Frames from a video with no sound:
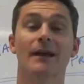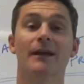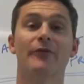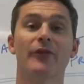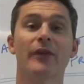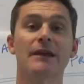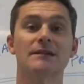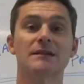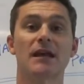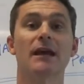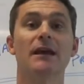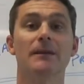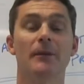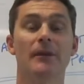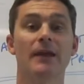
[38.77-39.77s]
Now for that
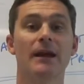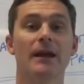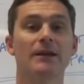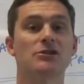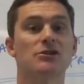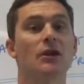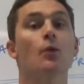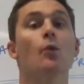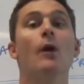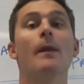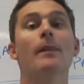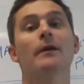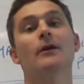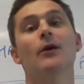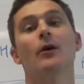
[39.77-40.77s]
team, they'd actually
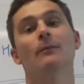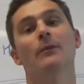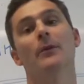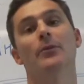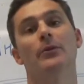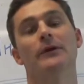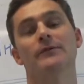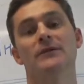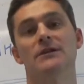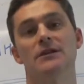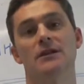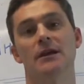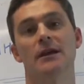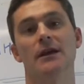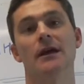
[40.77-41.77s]
won the comp the
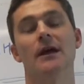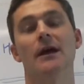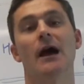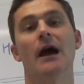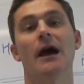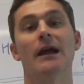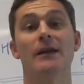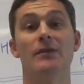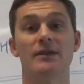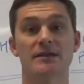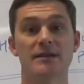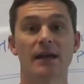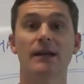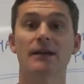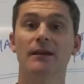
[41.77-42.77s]
previous year in the
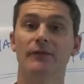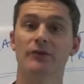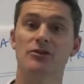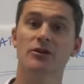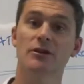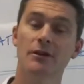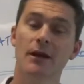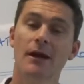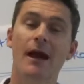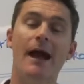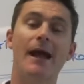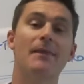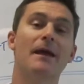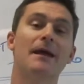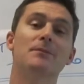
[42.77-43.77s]
second division,
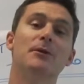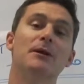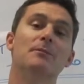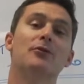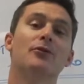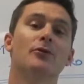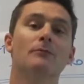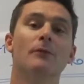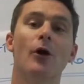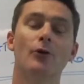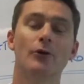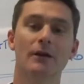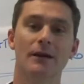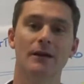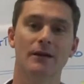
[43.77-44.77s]
and they'd been
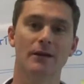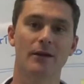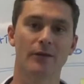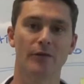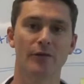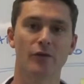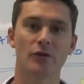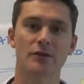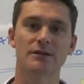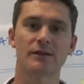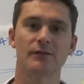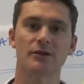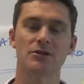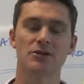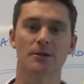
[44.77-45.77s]
promoted into the first
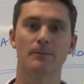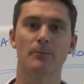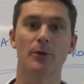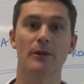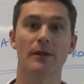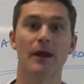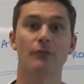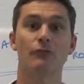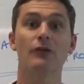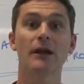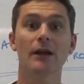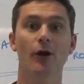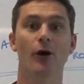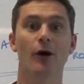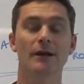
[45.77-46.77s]
division, but they'd
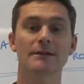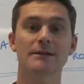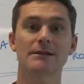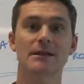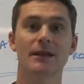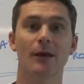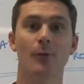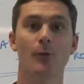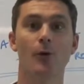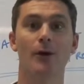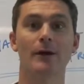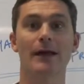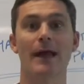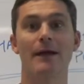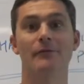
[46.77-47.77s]
realised that
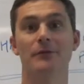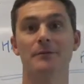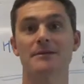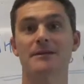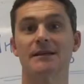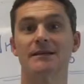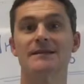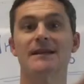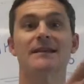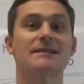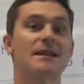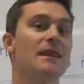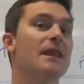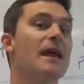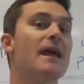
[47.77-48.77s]
what gave them
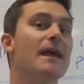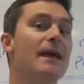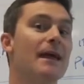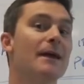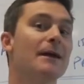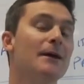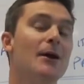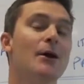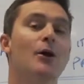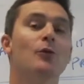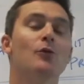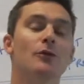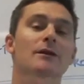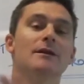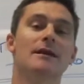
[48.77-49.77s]
success there
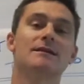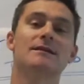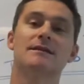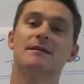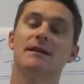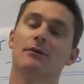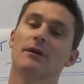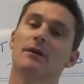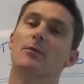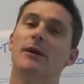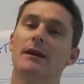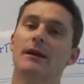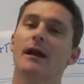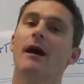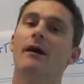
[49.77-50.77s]
wouldn't necessarily
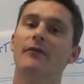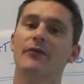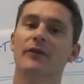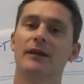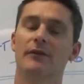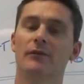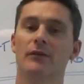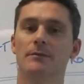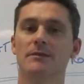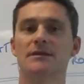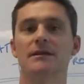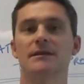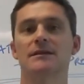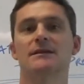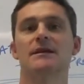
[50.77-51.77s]
be enough to give them
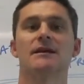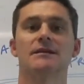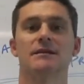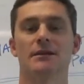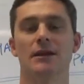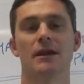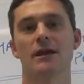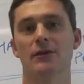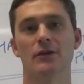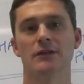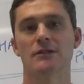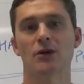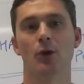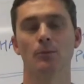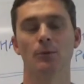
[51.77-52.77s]
success in the
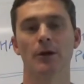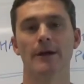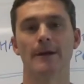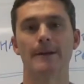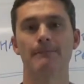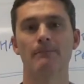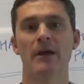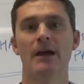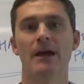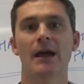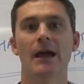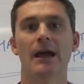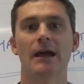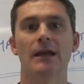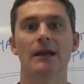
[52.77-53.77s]
top league.
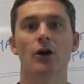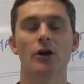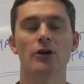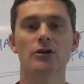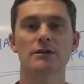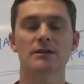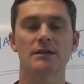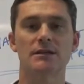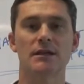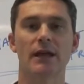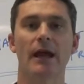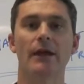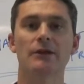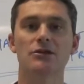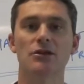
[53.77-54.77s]
And I use this
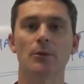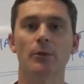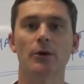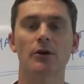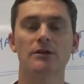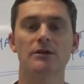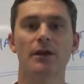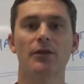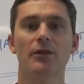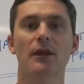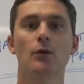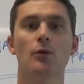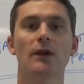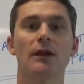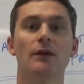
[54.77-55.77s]
analogy because I
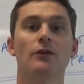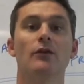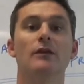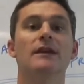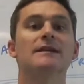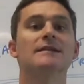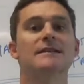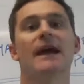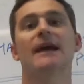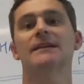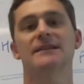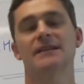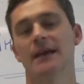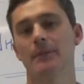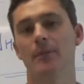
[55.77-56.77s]
think we can do the
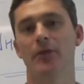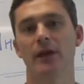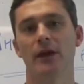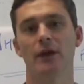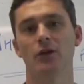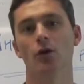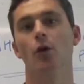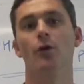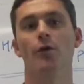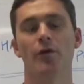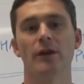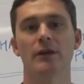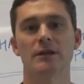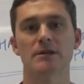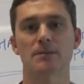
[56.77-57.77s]
exact same thing in your
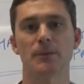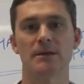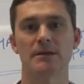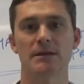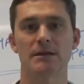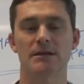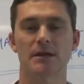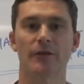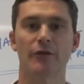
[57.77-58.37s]
fitness business.